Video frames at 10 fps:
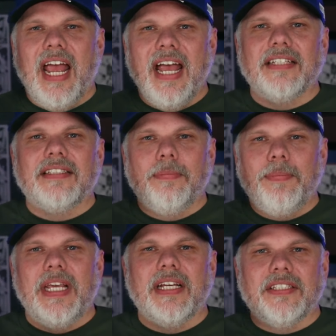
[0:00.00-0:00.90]
as the
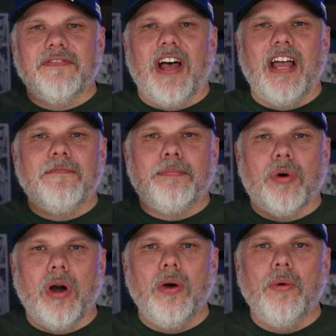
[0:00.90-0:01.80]
PS5
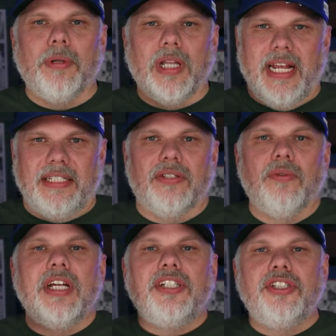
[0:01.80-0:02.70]
Pro plates,
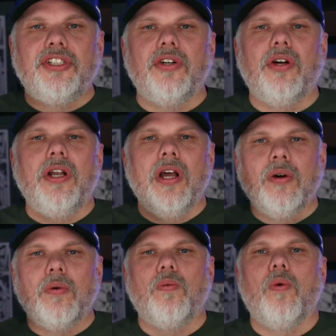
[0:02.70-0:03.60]
so they should
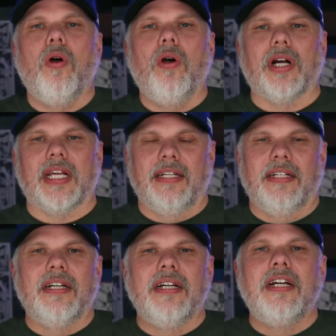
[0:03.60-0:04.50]
work.
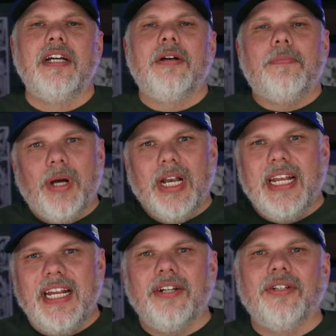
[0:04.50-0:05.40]

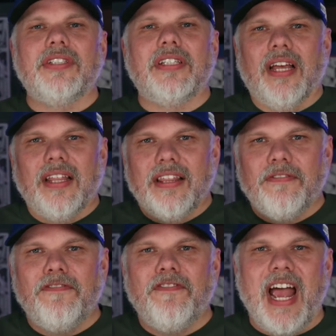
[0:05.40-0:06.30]
But here's
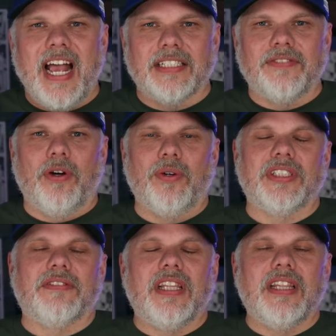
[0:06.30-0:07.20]
the facts,
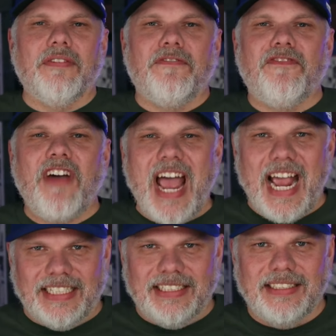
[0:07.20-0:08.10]
folks, the
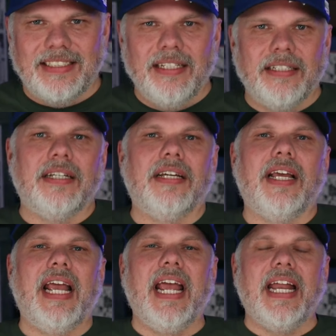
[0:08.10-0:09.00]
facts.
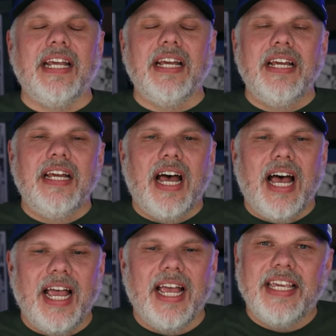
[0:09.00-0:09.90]
And
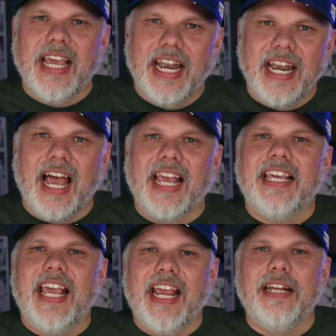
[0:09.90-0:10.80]
again, I
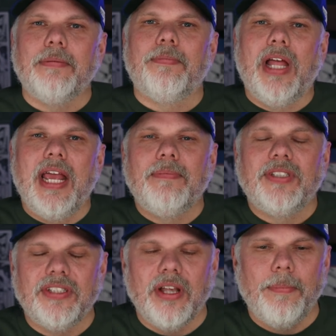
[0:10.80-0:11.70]
can't blame
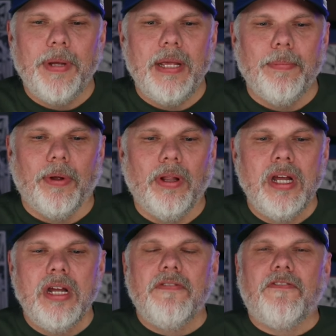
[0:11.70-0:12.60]
some
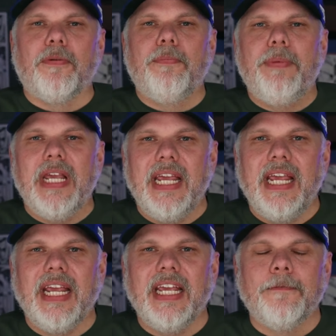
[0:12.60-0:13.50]
people for
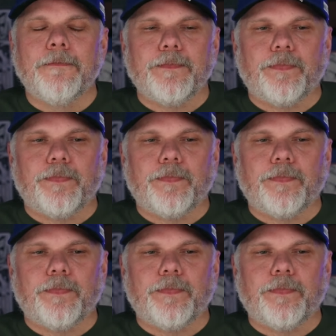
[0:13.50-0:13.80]
being,